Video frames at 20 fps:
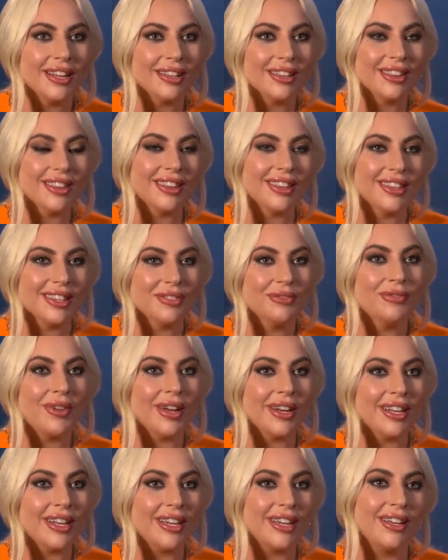uh,
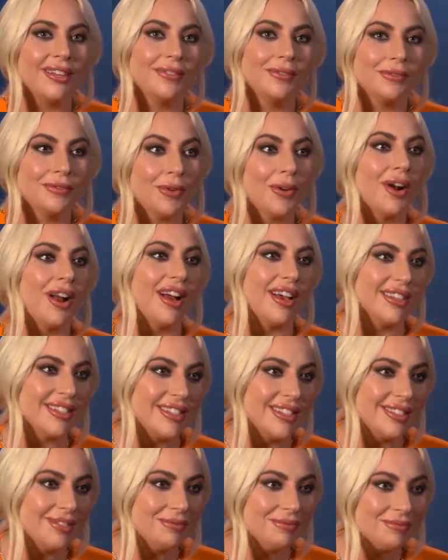funny for
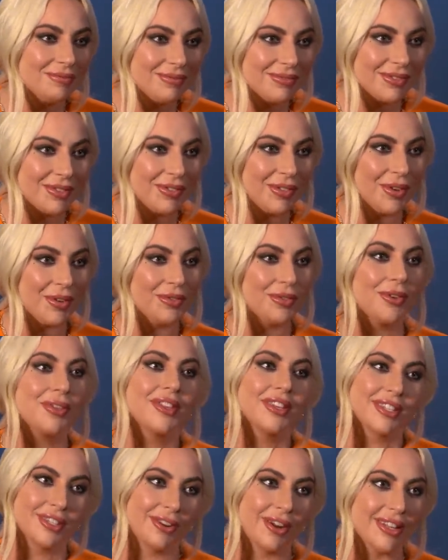us, for, for
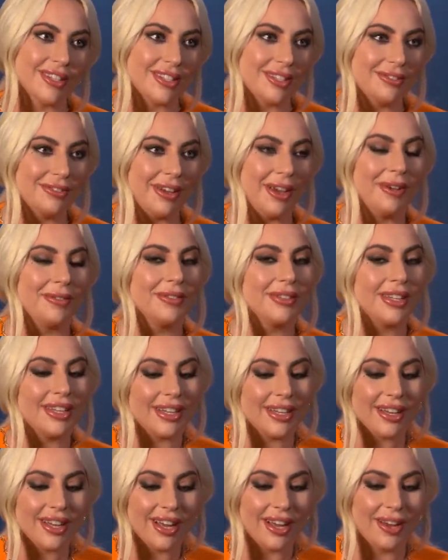this crazy
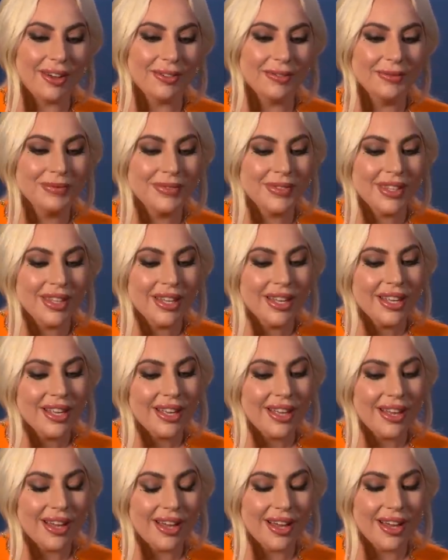family. Um,
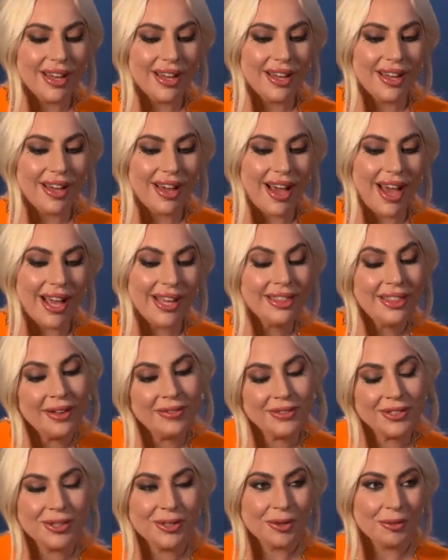uh, I'd
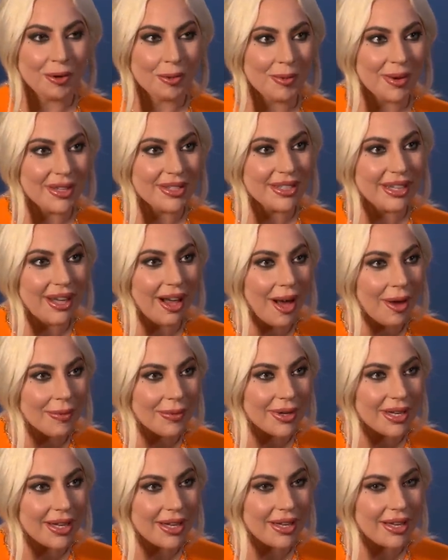love to do a romantic
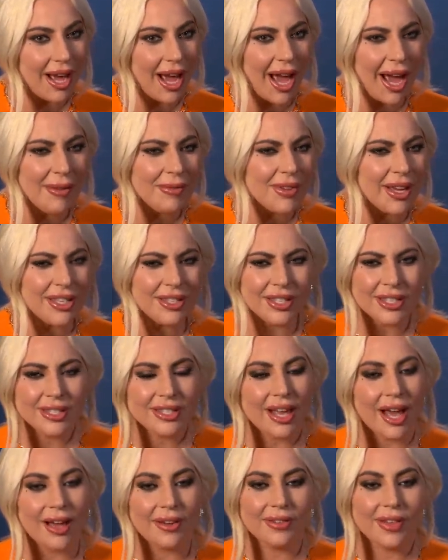comedy. I, I just
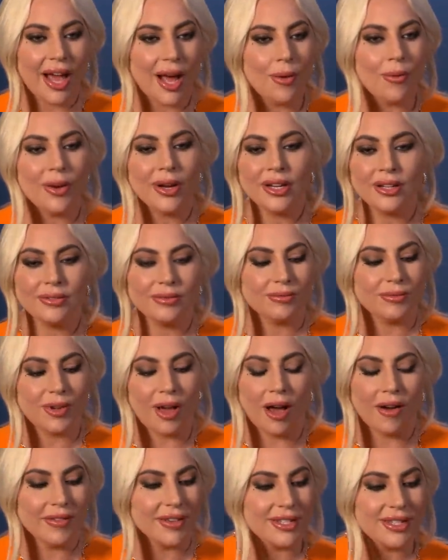I, I want to
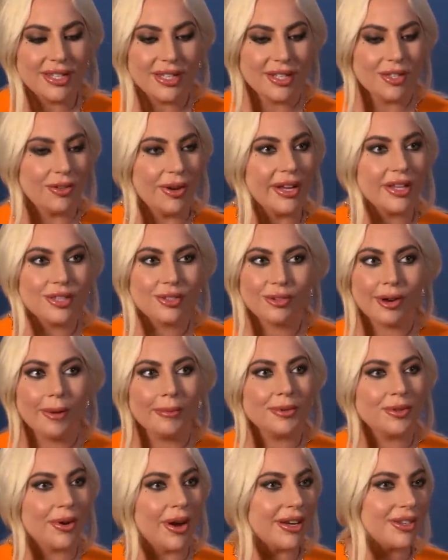obviously great
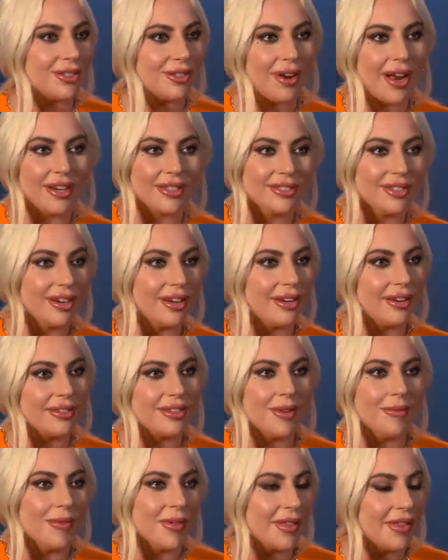script, great director, right.
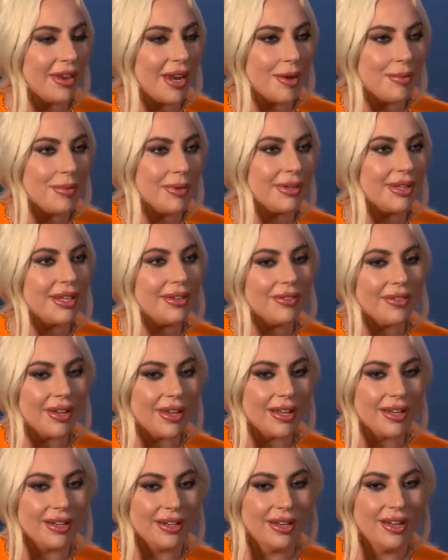something that I believe
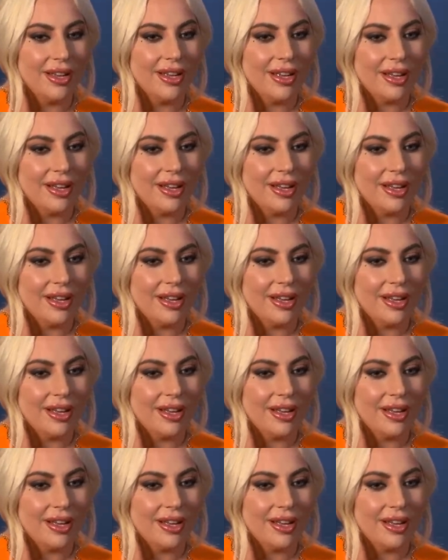in.